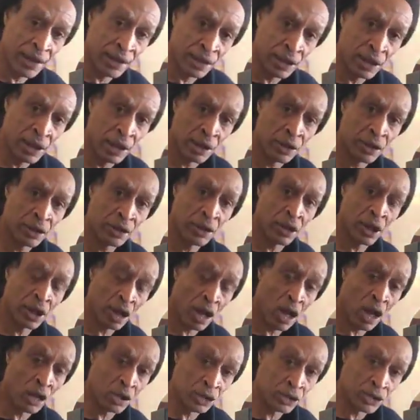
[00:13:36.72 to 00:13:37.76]
than
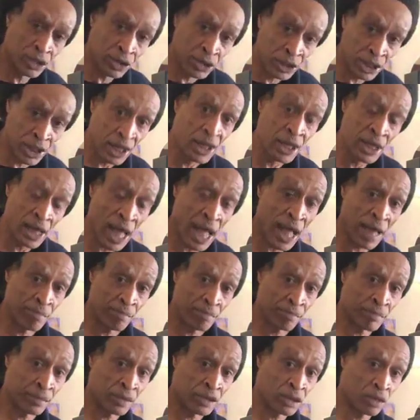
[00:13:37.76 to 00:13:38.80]
the class
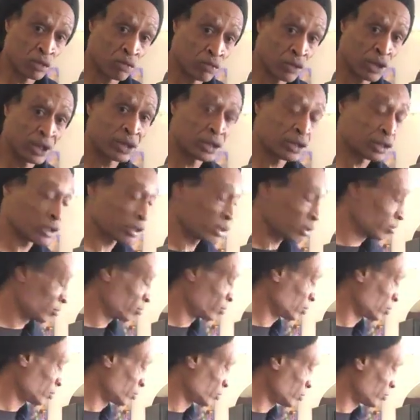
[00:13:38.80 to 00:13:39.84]
D amps,
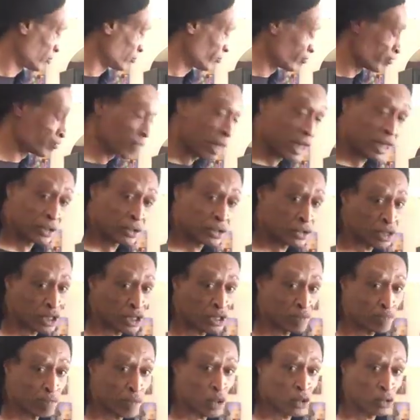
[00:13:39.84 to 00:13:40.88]
which
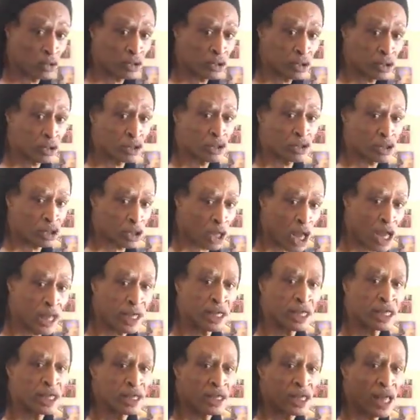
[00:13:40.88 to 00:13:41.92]
makes this box
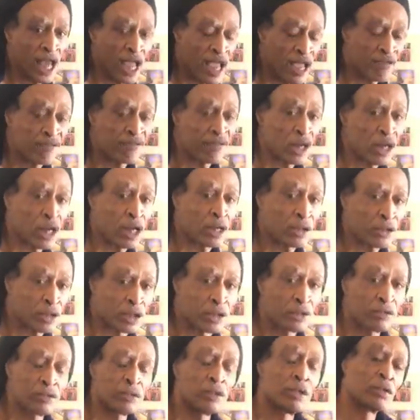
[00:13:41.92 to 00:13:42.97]
slightly
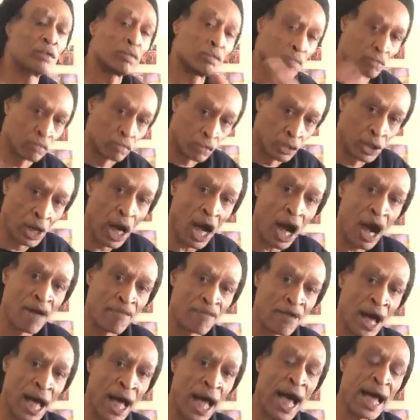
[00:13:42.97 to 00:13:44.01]
heavier than
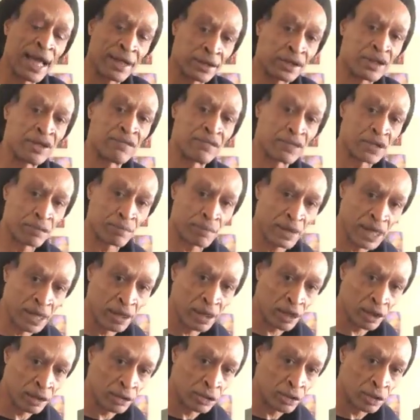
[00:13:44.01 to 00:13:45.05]
your other active
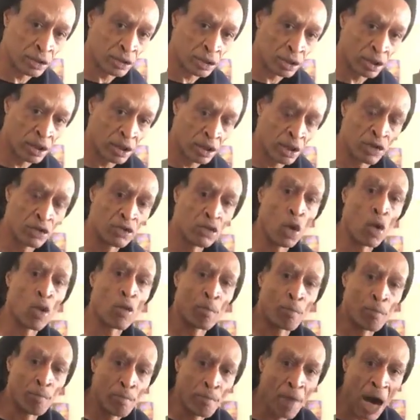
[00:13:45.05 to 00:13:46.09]
speakers.
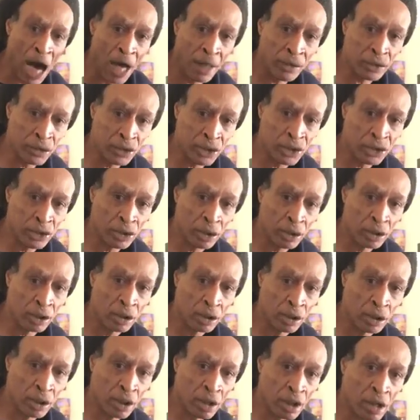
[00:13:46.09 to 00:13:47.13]
Not much,